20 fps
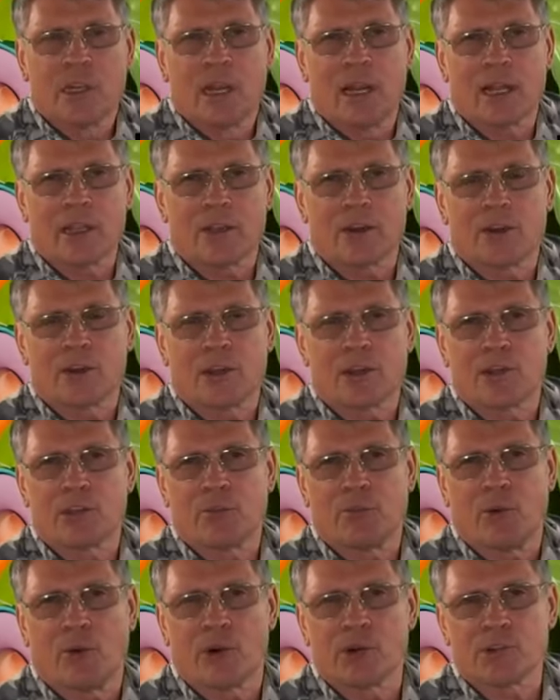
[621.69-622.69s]
I could look at the
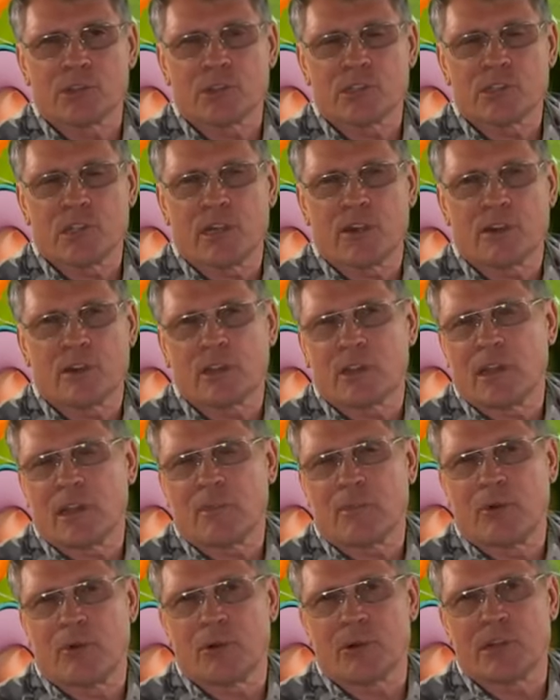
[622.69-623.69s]
Porsche and say, look at
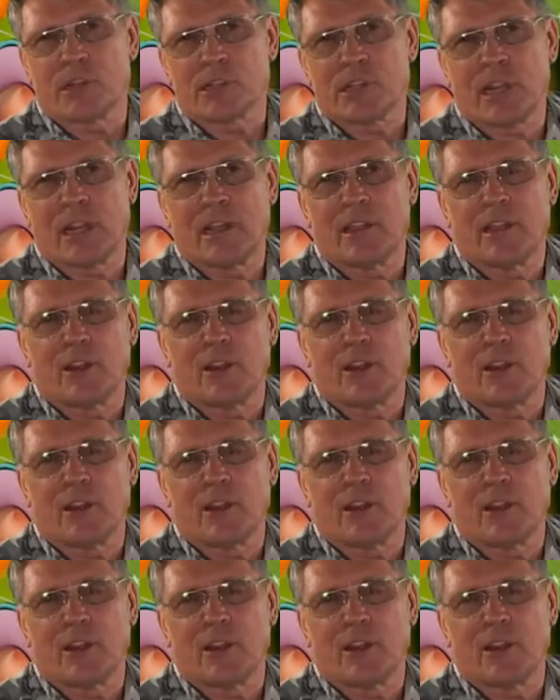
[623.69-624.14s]
that poor design,